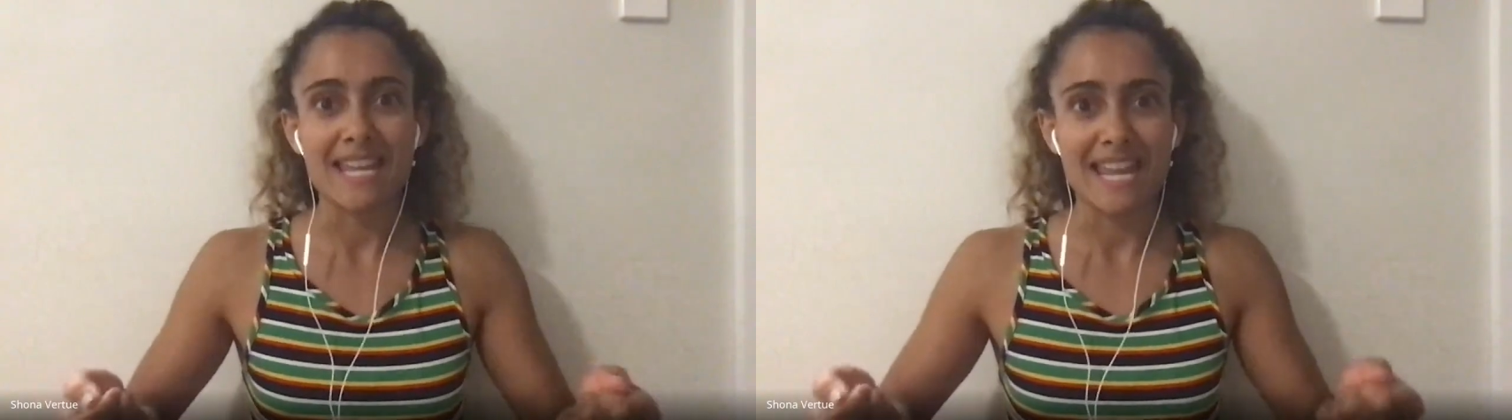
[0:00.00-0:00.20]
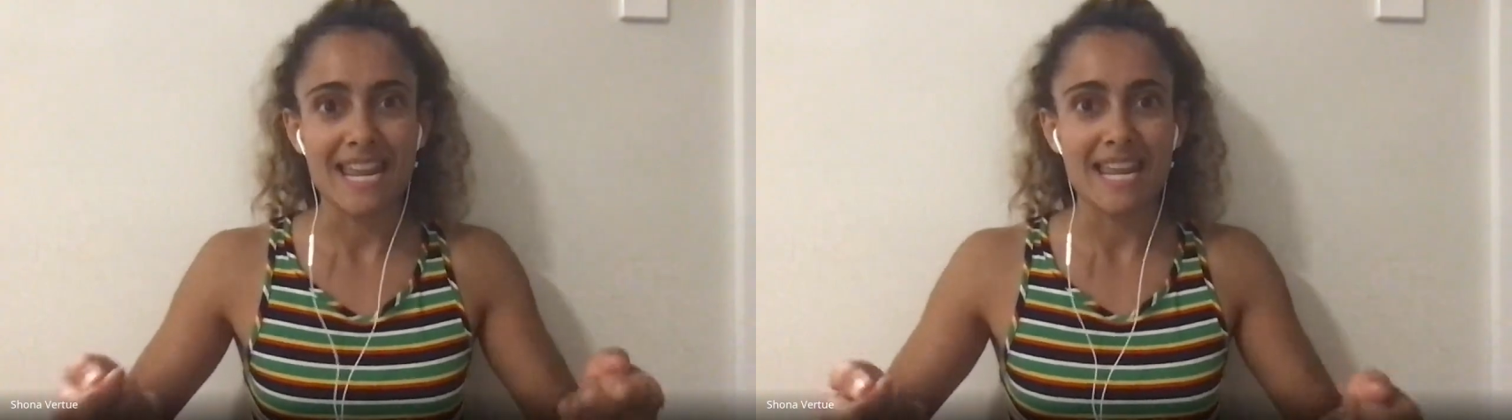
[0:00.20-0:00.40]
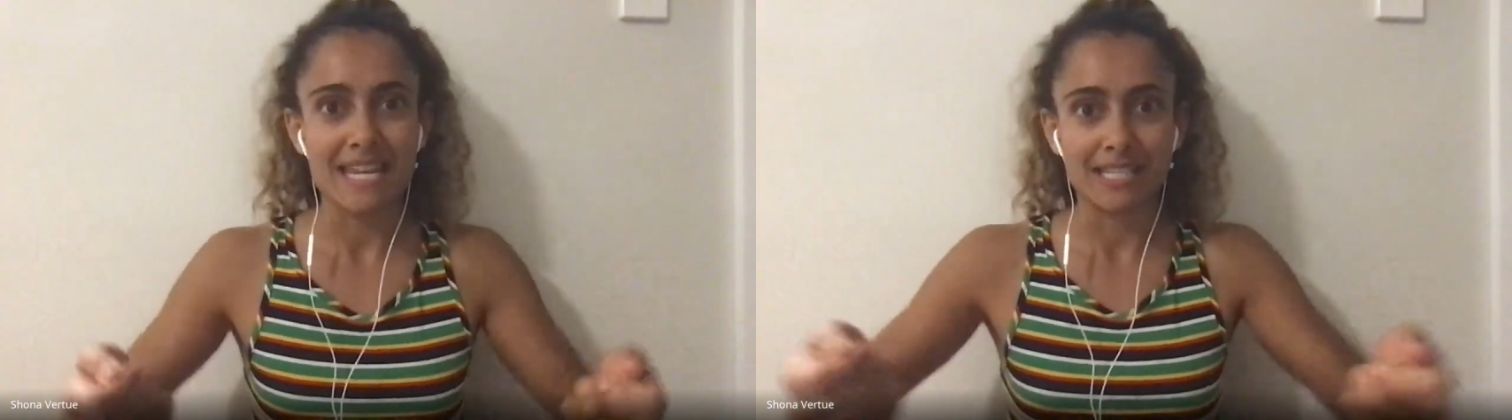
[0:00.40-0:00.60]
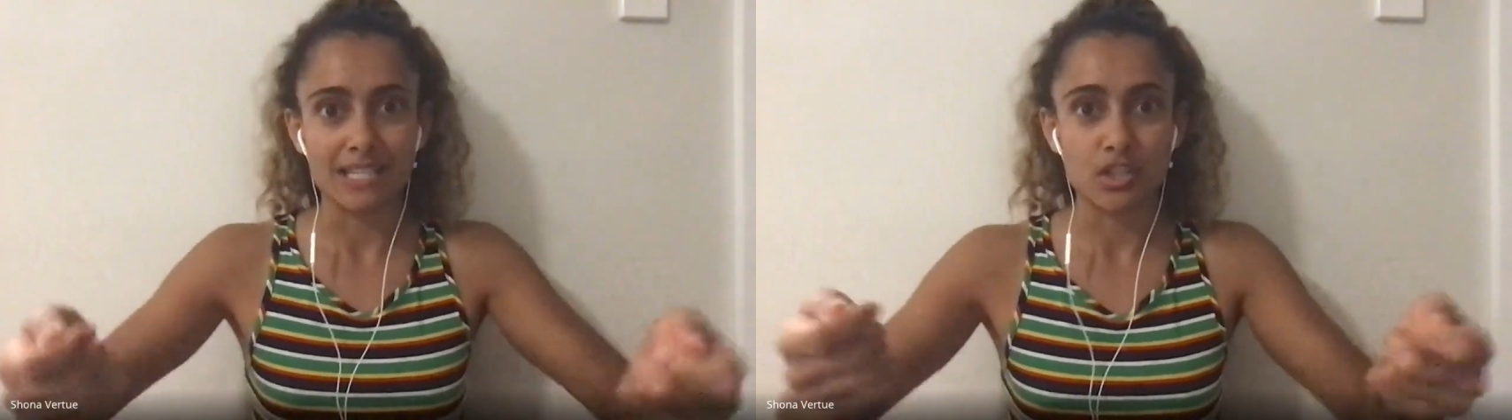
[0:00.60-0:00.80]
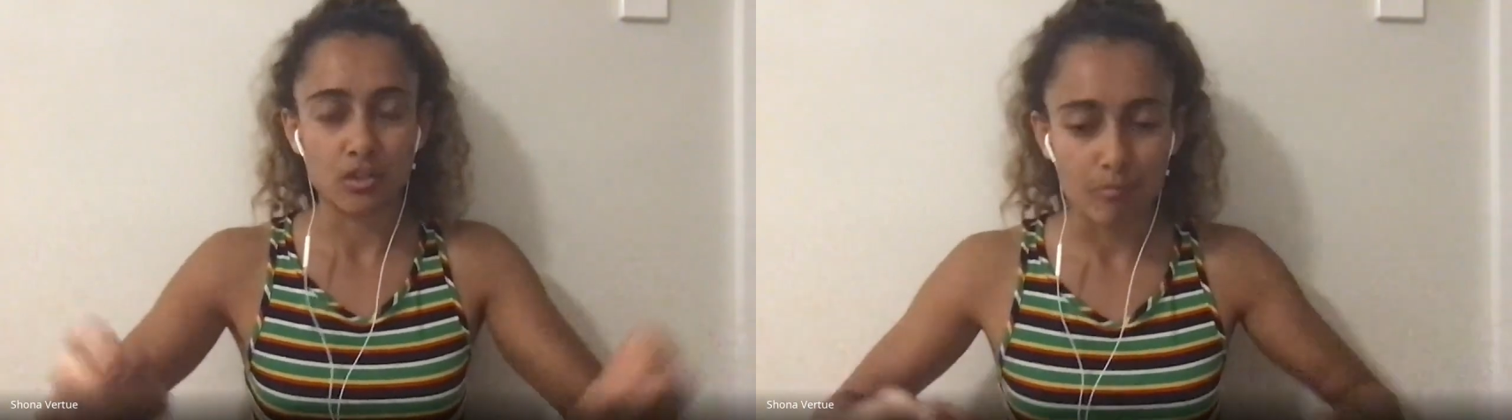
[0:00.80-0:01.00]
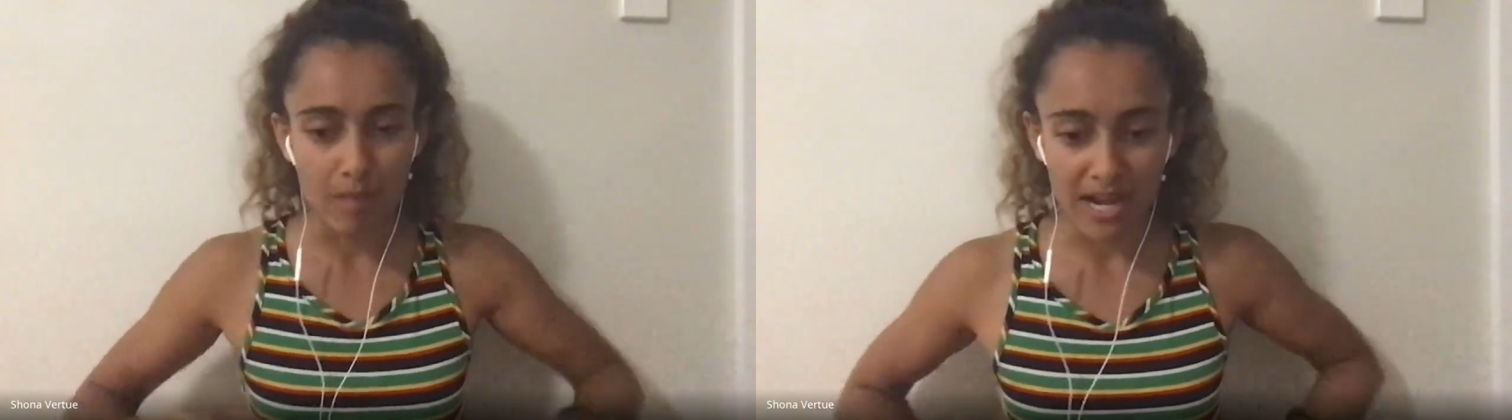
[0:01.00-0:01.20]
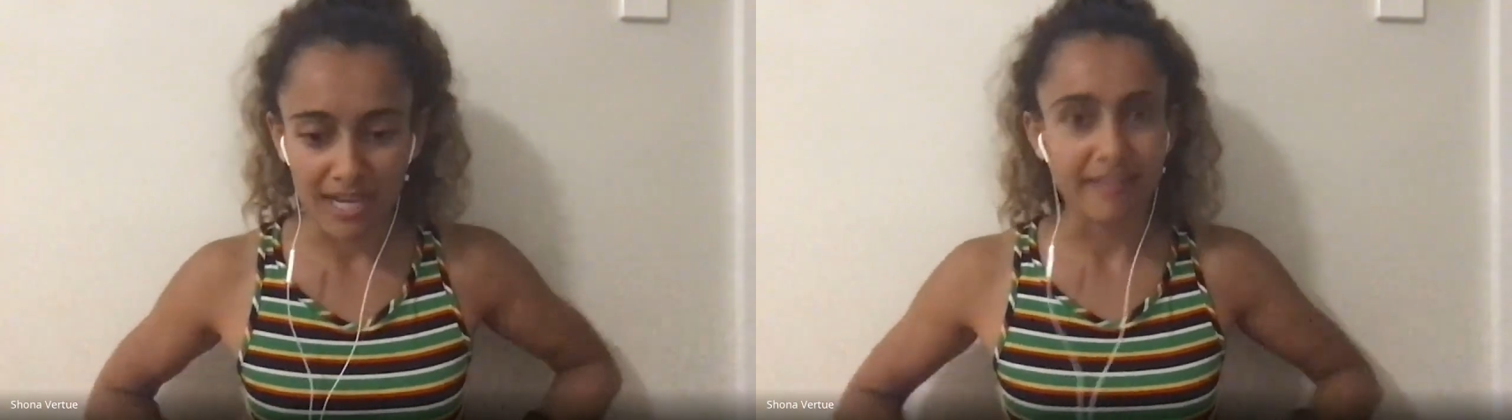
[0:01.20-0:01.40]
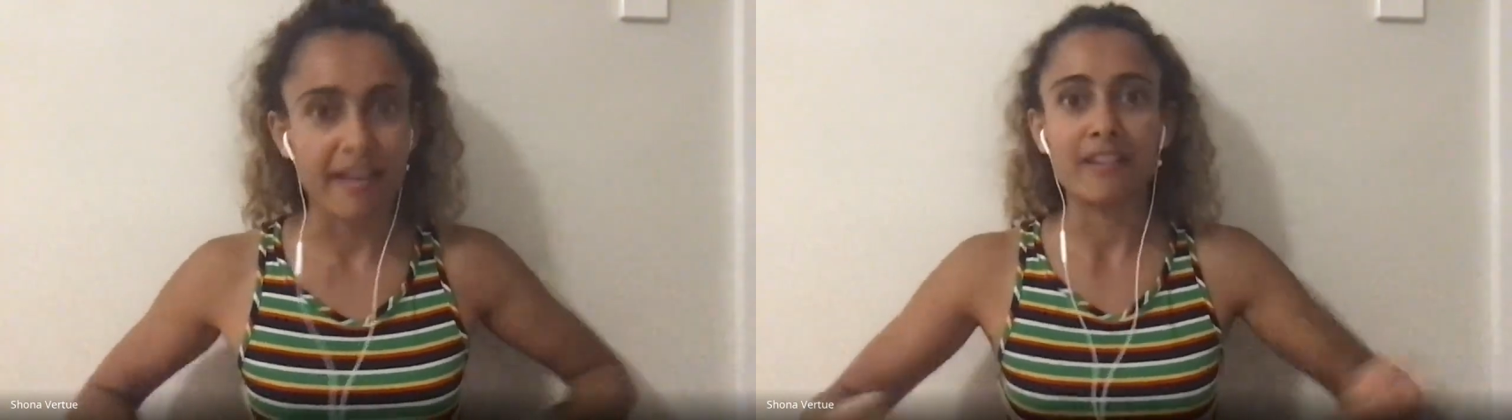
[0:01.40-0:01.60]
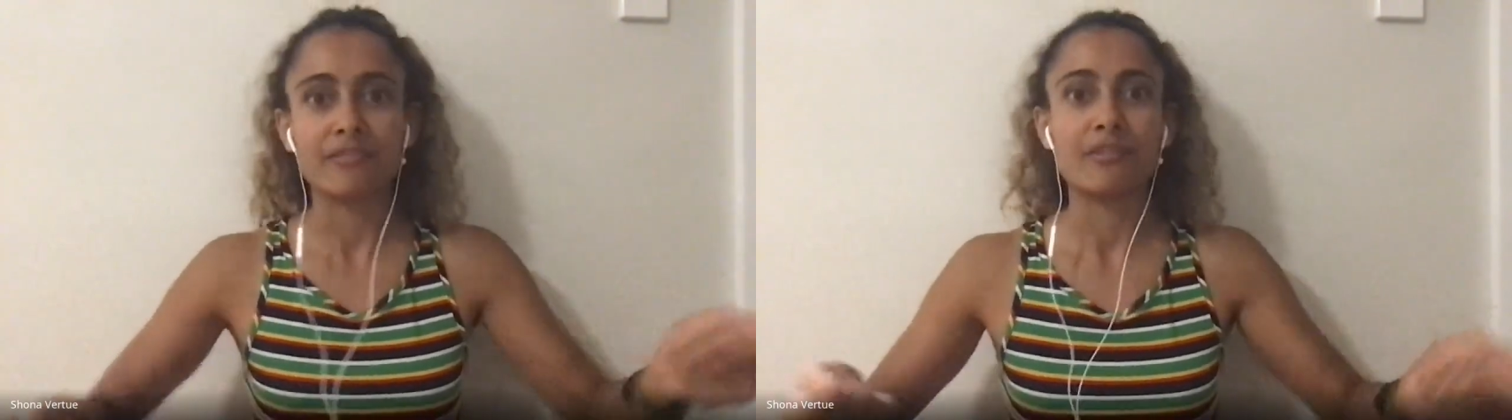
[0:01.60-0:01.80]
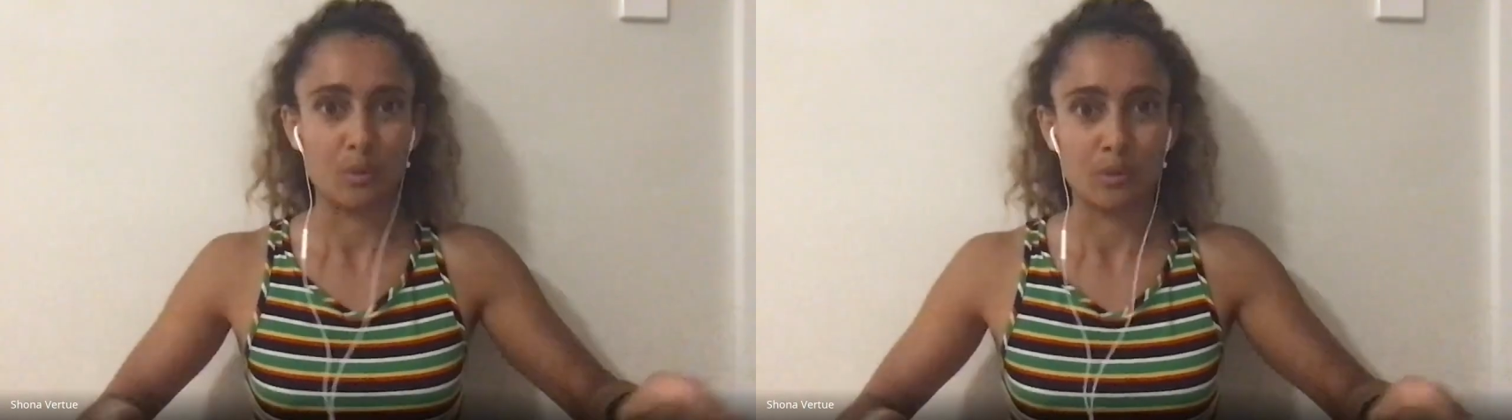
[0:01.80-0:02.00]
into my life
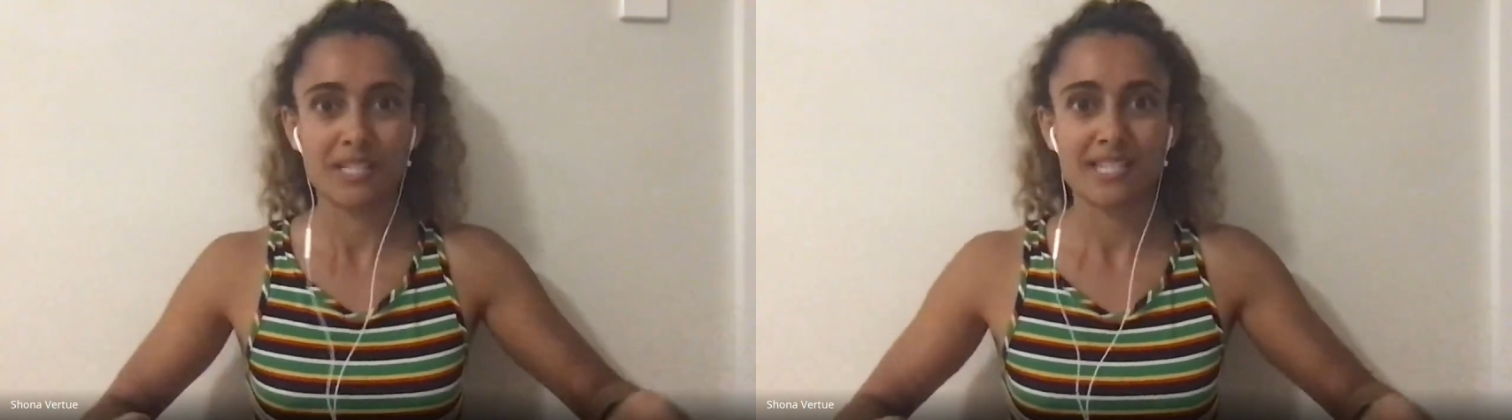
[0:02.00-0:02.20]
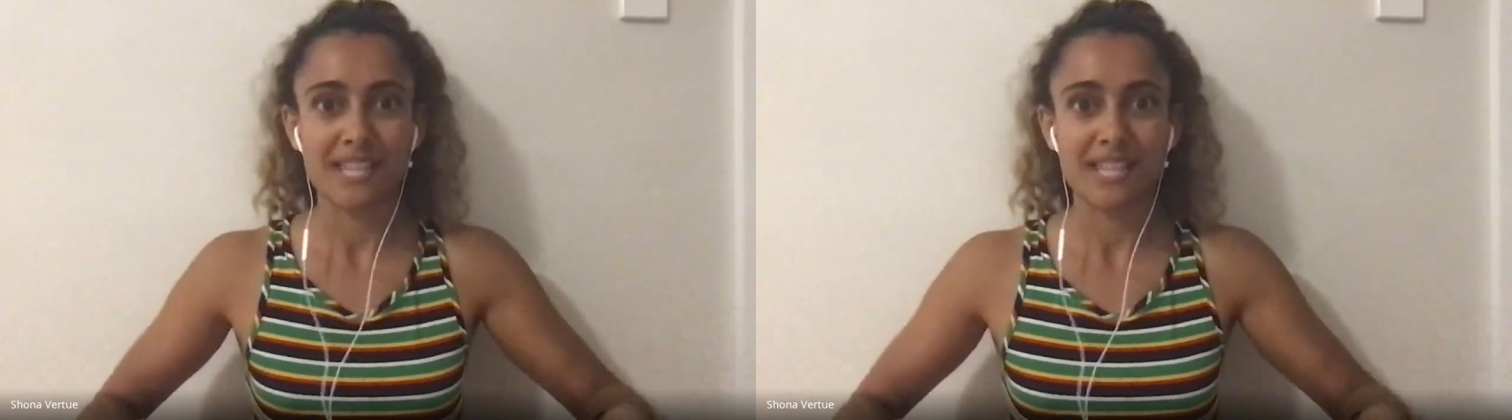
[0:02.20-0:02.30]
force,